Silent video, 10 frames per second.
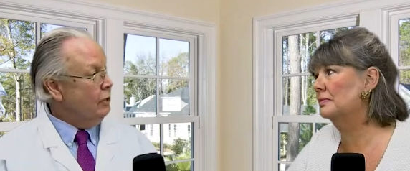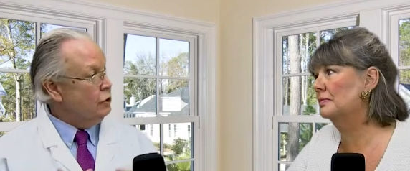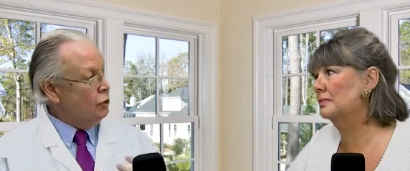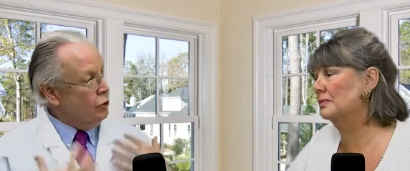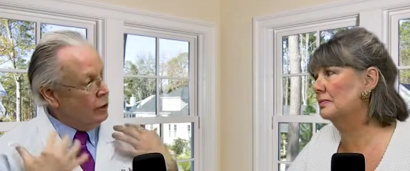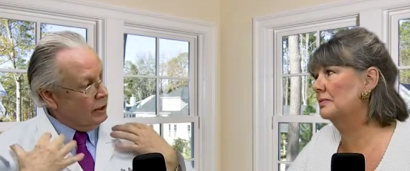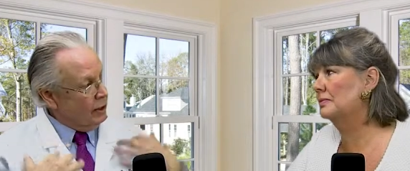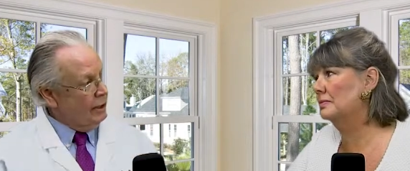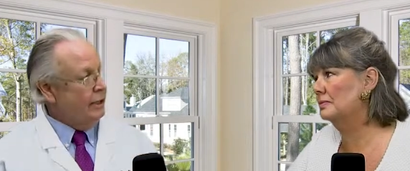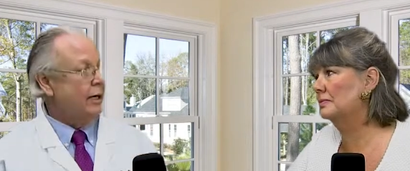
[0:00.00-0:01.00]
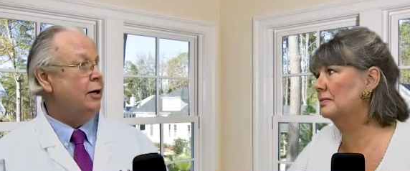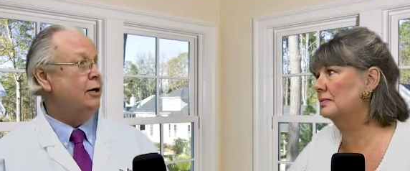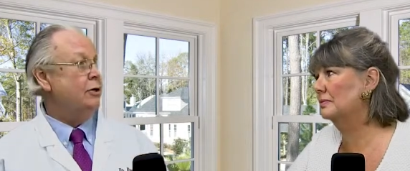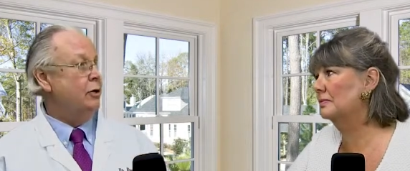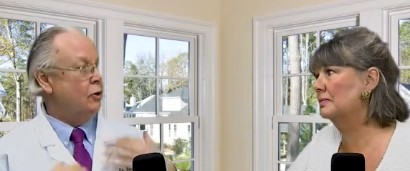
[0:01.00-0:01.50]
Speaker 1: so you're going to get air
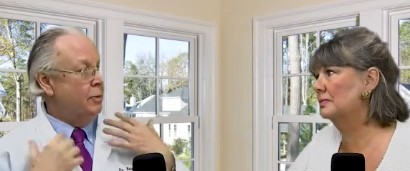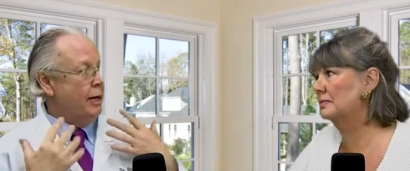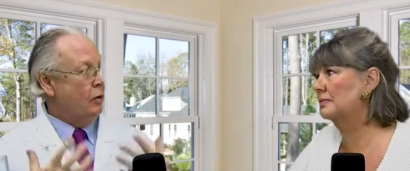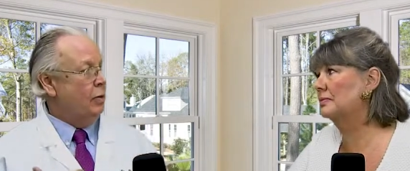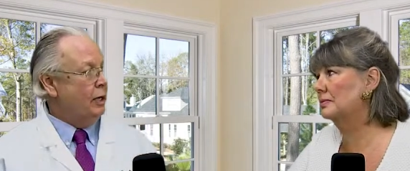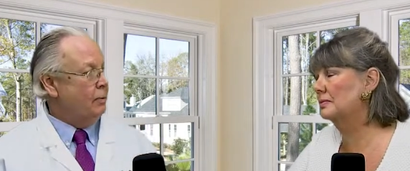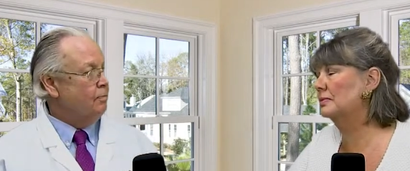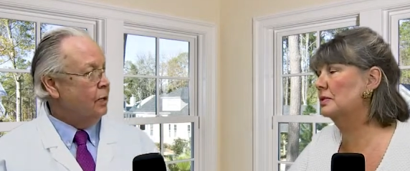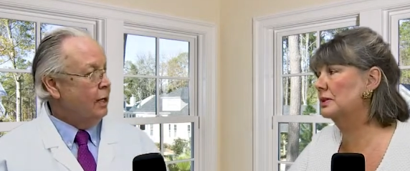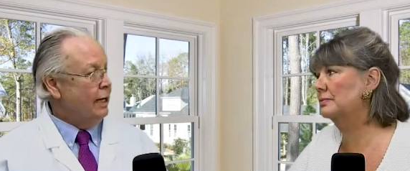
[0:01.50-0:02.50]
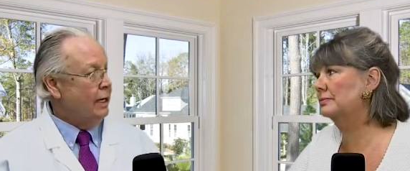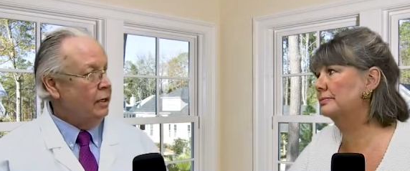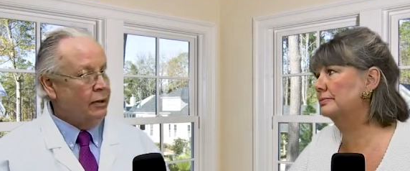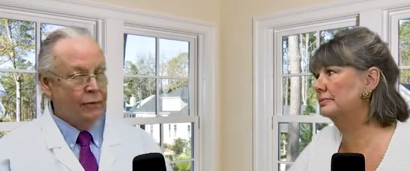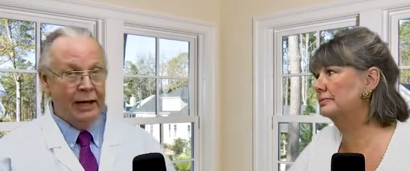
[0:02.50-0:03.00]
in there no matter what. Right.
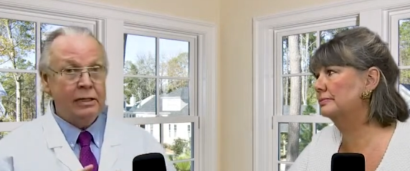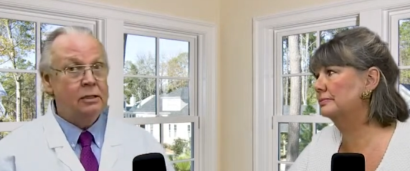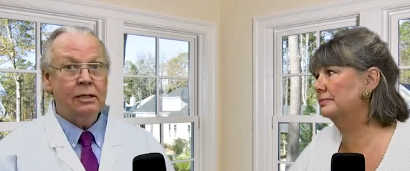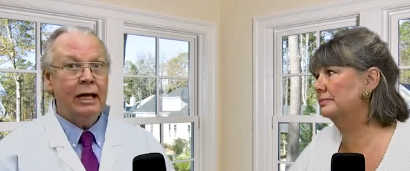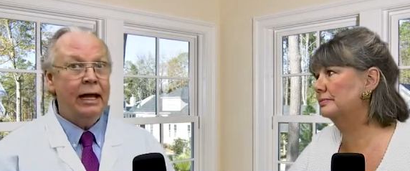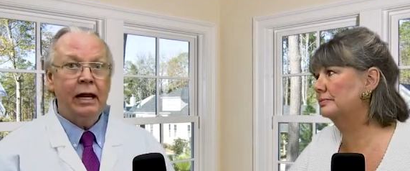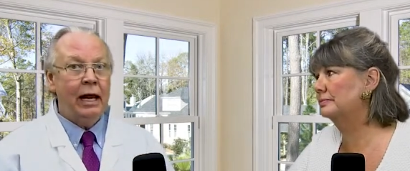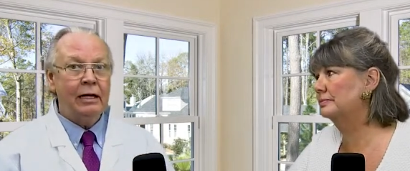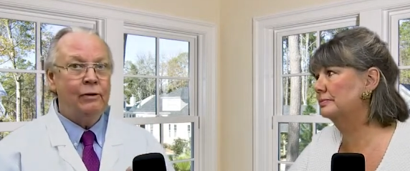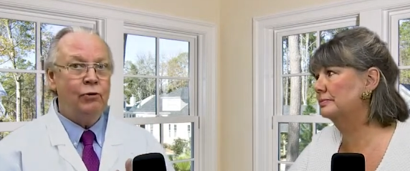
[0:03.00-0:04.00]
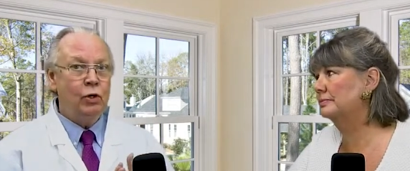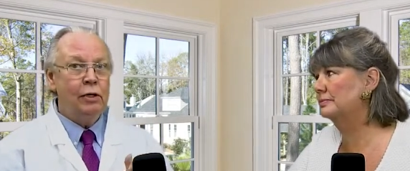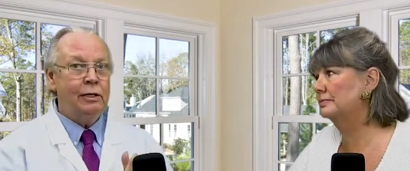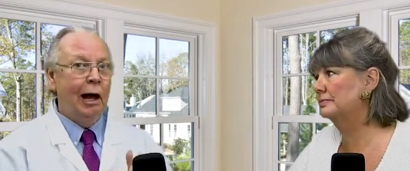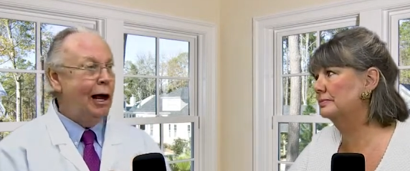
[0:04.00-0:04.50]
And that's the Cadillac. If you
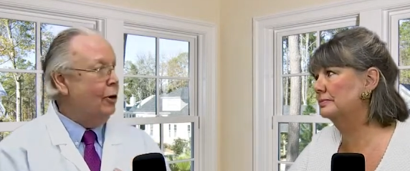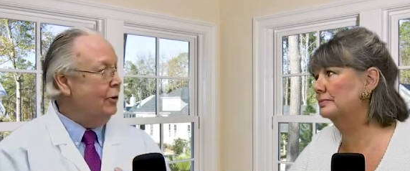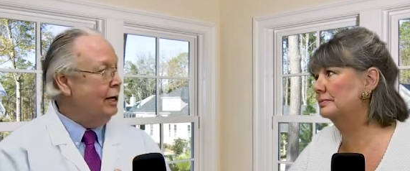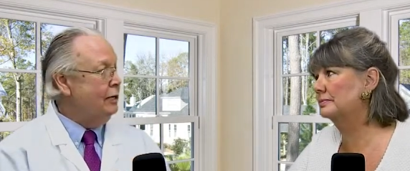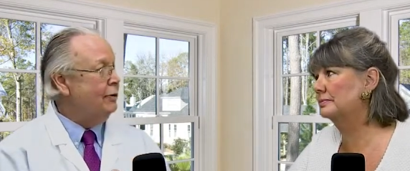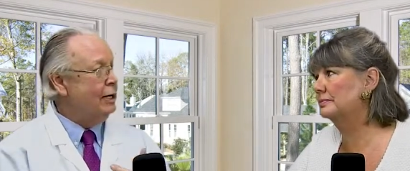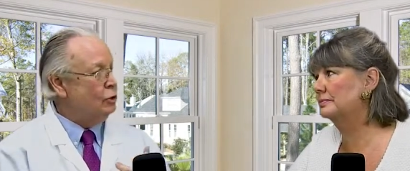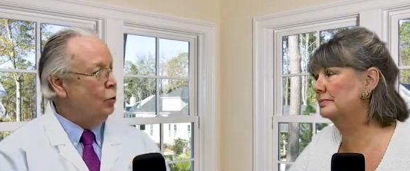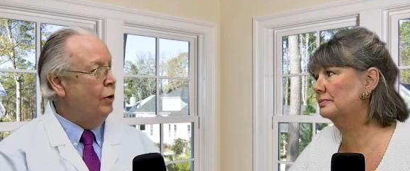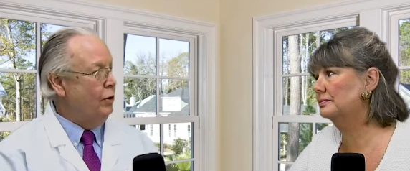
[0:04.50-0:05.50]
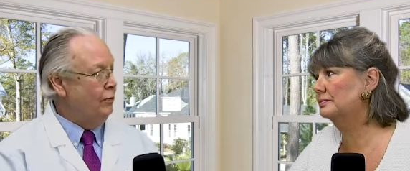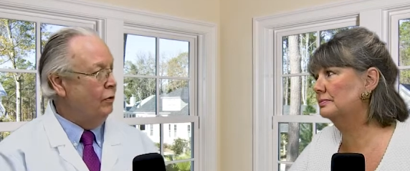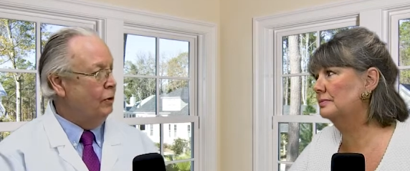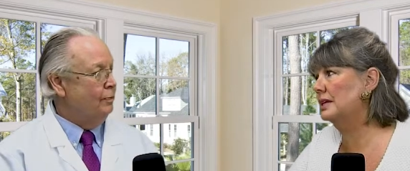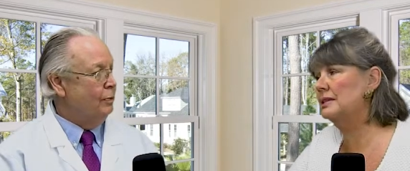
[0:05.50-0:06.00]
can tolerate it, that's
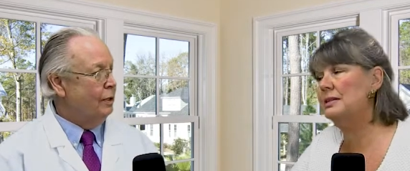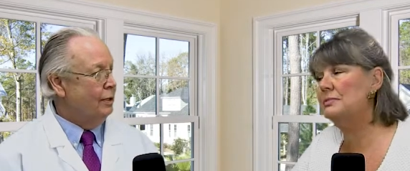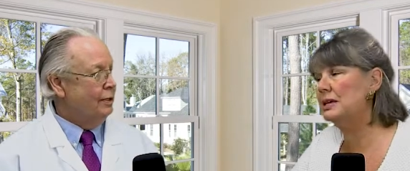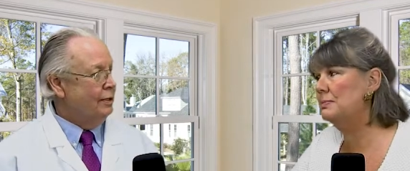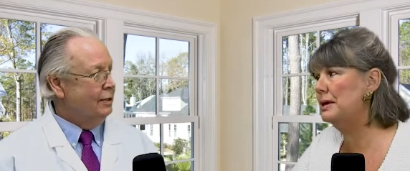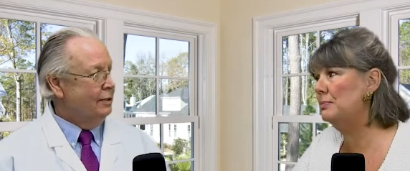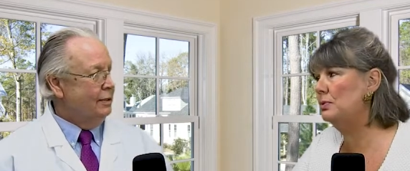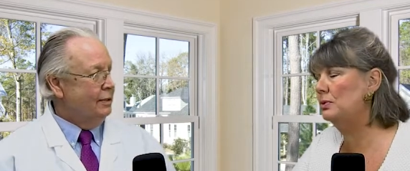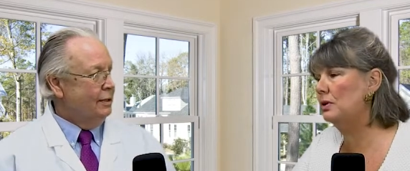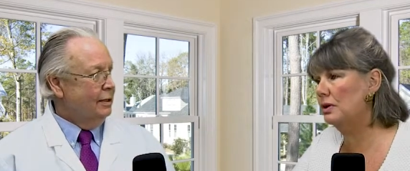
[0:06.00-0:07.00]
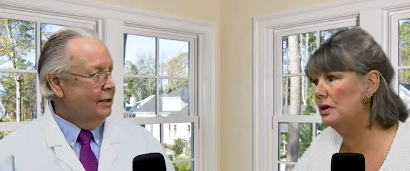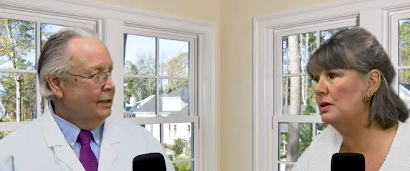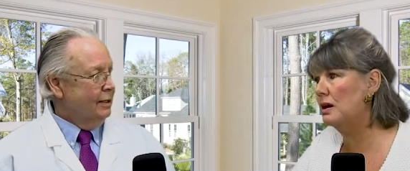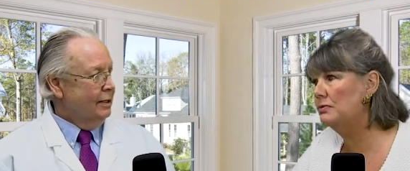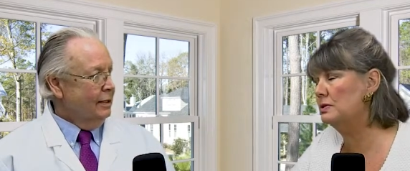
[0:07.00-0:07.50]
wonderful.
Speaker 2: It seems like people are
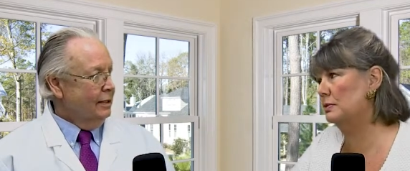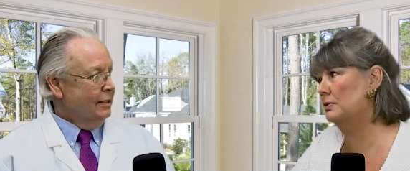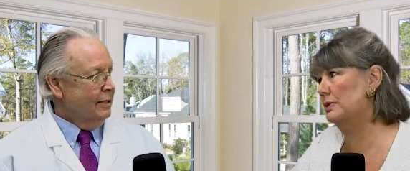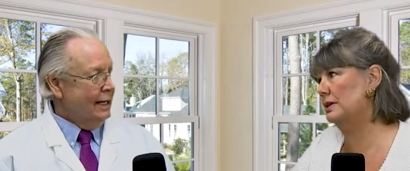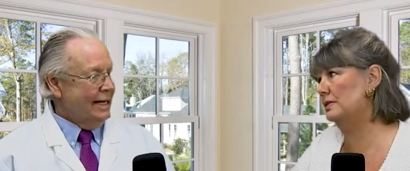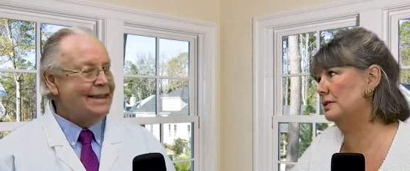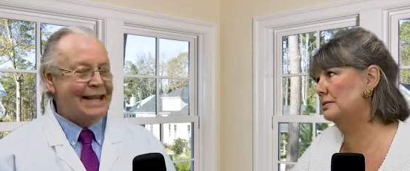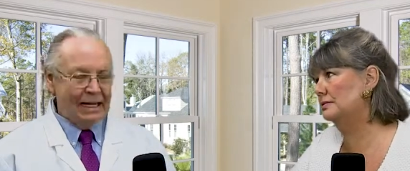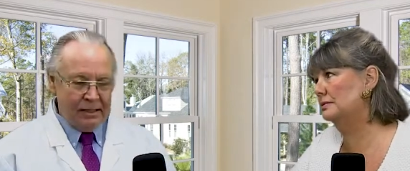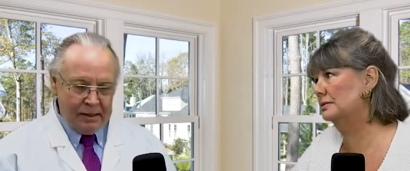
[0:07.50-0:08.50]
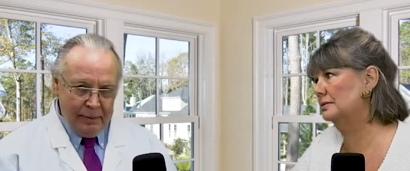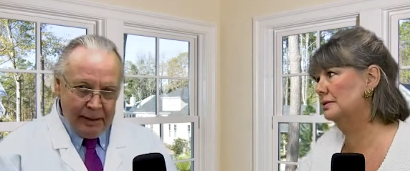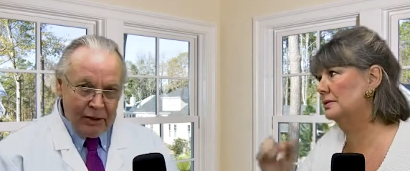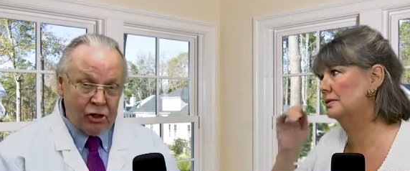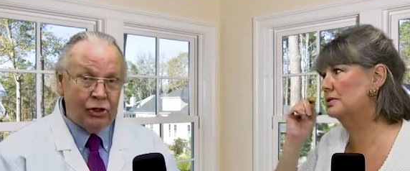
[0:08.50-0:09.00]
uncomfortable with that, though.
Speaker 1: That's the
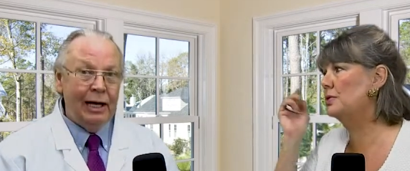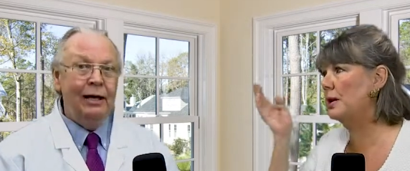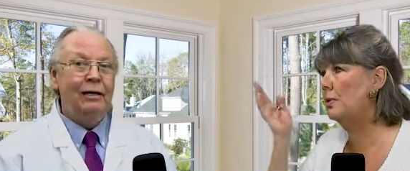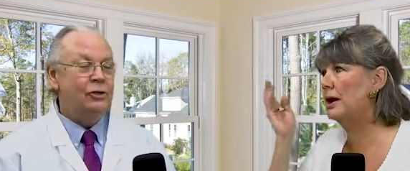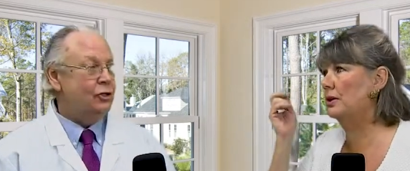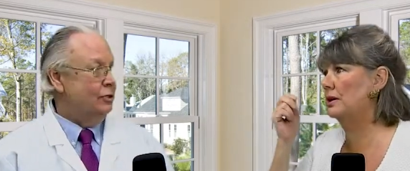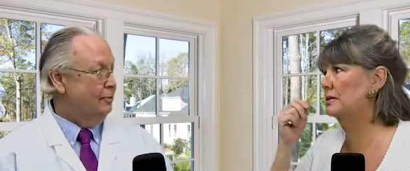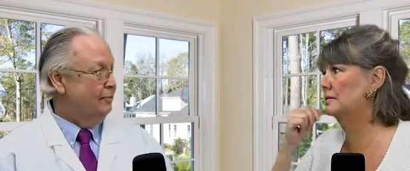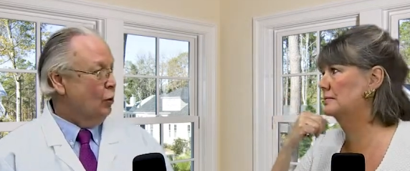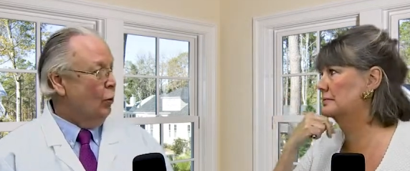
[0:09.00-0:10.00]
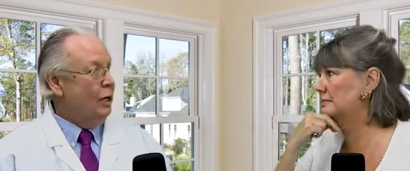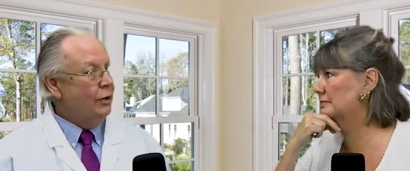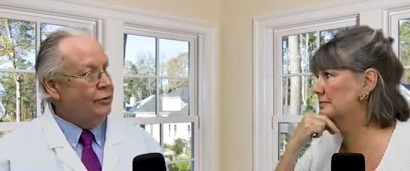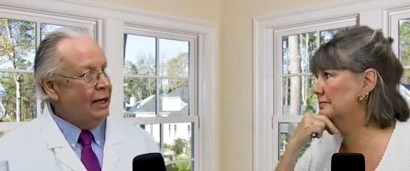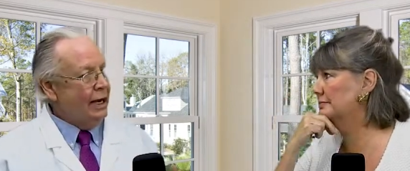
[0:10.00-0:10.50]
biggest challenge. Do they wear it? Well,
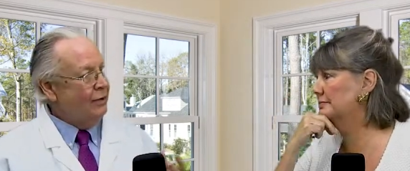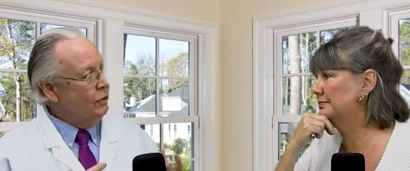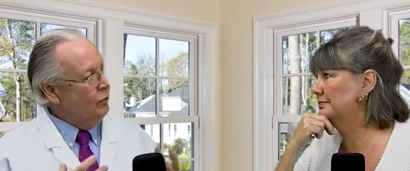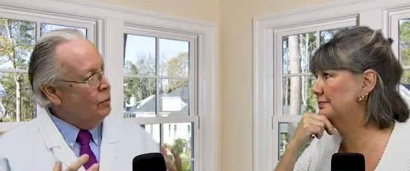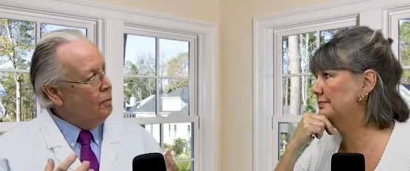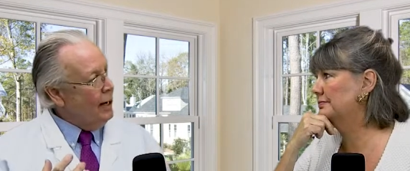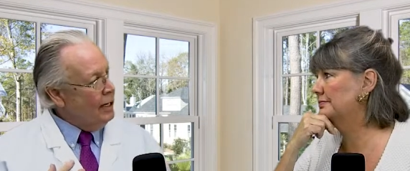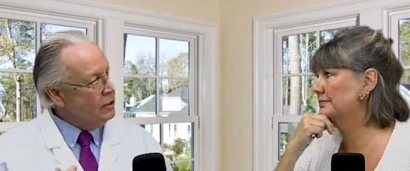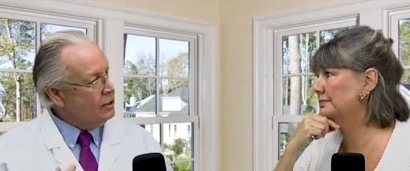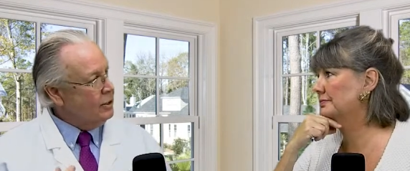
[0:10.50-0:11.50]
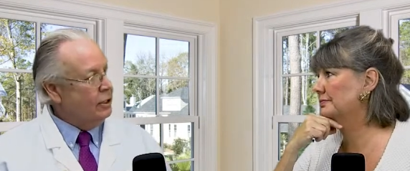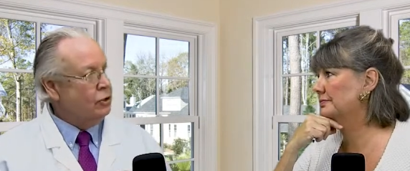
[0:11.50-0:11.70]
they have different masks. They can